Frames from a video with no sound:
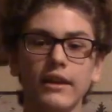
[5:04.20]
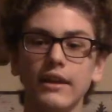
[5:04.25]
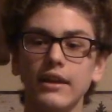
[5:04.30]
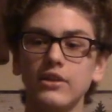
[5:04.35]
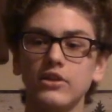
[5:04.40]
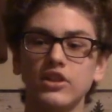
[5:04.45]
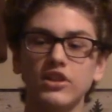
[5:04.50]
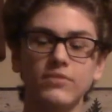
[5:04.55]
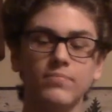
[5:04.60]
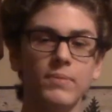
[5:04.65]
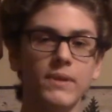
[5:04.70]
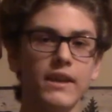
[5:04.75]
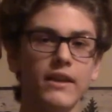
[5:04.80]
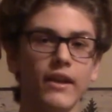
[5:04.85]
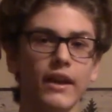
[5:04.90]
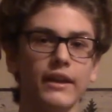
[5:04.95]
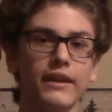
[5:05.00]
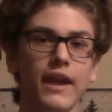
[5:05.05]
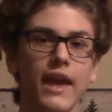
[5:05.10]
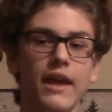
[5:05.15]
It can just be
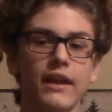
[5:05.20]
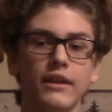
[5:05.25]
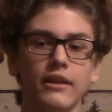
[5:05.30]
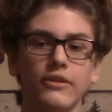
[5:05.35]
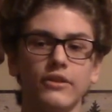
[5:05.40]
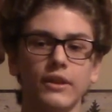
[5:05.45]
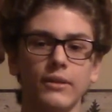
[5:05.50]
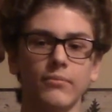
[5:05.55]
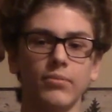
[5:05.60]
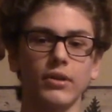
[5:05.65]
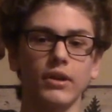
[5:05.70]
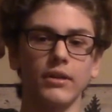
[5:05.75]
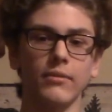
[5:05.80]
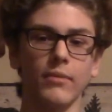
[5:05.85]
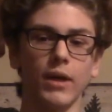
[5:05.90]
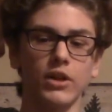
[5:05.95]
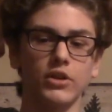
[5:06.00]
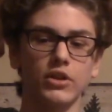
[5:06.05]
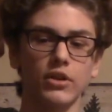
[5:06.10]
like anything pretty much.